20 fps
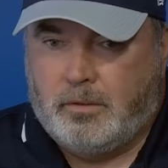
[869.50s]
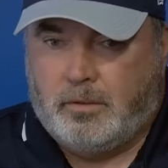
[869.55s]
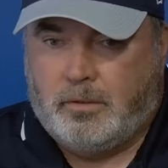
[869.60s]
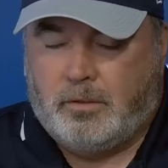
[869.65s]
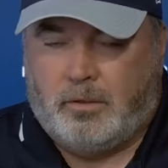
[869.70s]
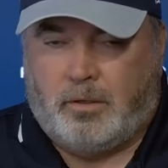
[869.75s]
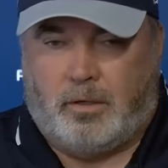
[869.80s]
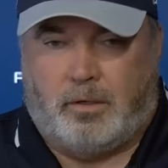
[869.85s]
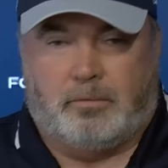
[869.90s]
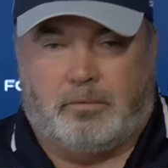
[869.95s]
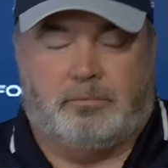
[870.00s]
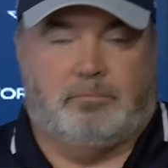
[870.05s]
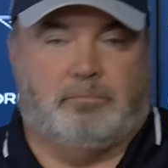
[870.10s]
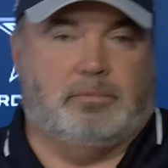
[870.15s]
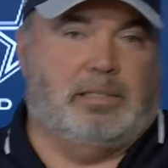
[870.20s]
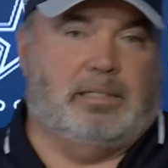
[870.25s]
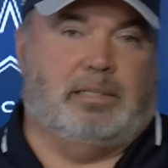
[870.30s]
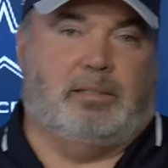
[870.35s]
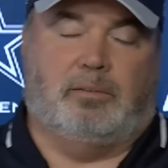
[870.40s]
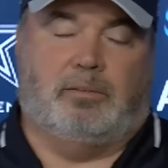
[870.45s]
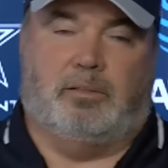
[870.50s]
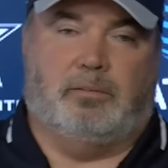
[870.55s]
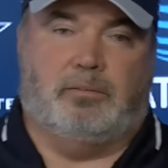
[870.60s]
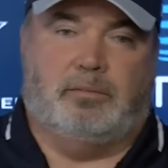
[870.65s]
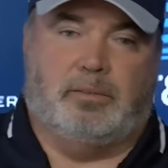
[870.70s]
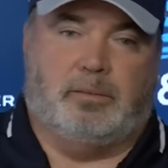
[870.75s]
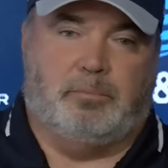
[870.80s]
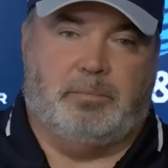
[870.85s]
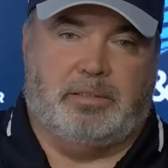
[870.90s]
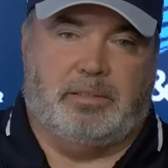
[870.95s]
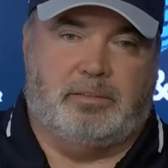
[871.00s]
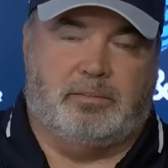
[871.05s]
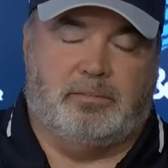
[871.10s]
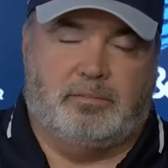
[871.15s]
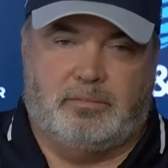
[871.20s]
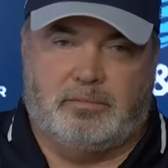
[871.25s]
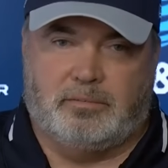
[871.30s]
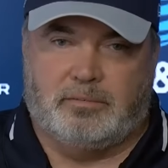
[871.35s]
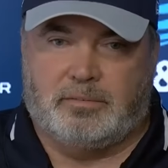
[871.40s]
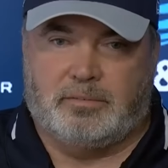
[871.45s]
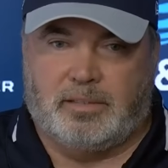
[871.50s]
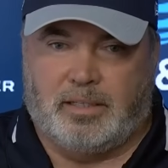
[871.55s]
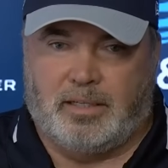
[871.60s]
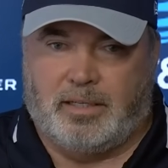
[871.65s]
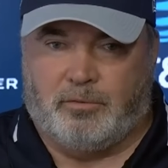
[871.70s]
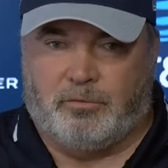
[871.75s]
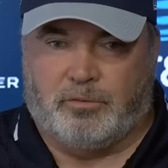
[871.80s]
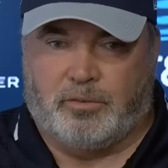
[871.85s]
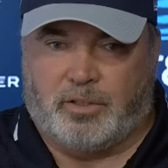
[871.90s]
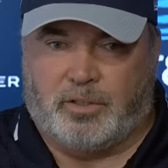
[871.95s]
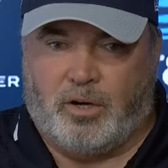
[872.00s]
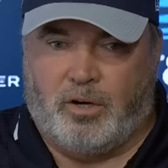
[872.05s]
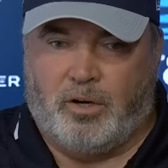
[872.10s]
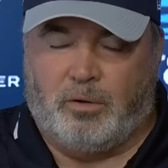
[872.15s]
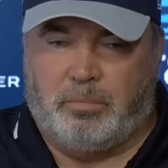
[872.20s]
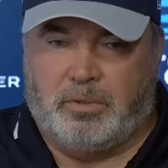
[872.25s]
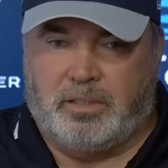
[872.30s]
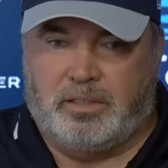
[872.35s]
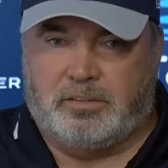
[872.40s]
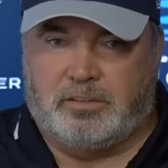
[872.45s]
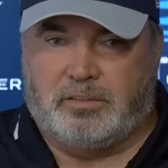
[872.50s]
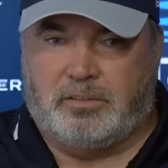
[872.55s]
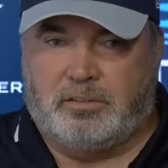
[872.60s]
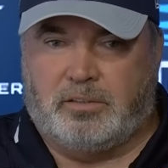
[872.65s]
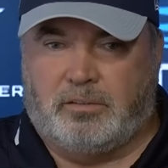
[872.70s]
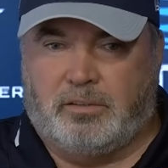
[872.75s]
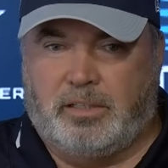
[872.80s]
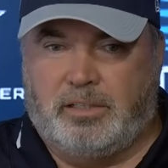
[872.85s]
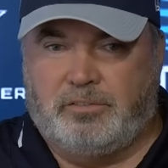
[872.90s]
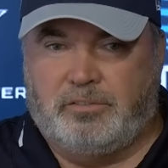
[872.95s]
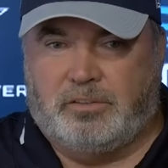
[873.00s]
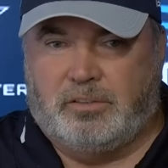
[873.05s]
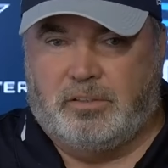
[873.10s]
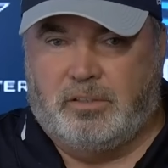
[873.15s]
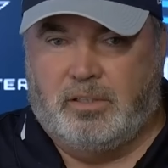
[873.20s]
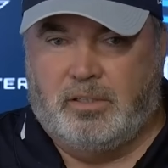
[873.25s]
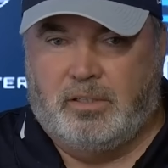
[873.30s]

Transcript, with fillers: Well, I don't know. I mean, yeah, I don't recall, but it's, you know, he's.